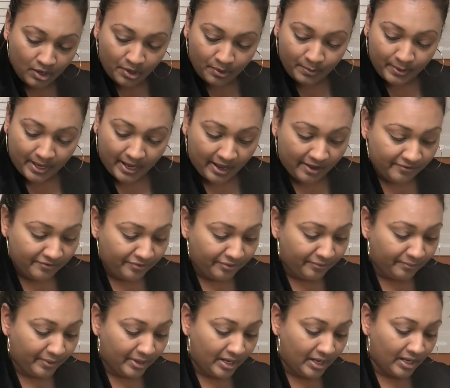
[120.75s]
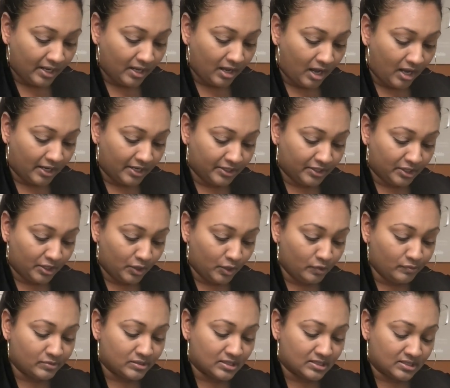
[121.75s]
We have 3 colored
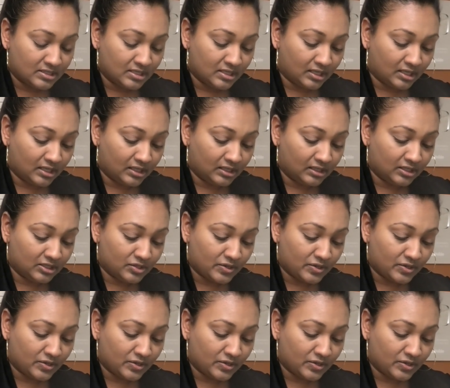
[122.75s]
cubes, the circle, the